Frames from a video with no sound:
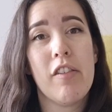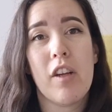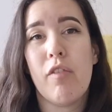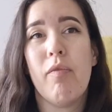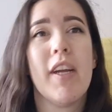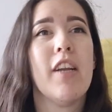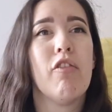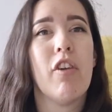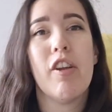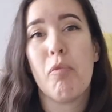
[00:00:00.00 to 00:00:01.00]
I've made
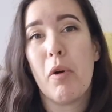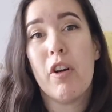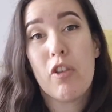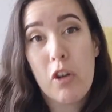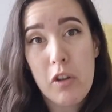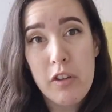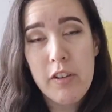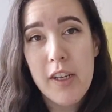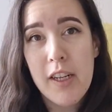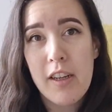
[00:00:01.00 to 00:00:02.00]
rice porridge
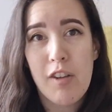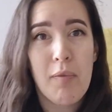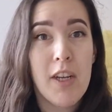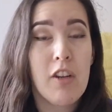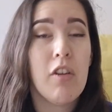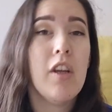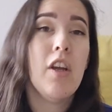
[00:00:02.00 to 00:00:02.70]
congee in it, I've made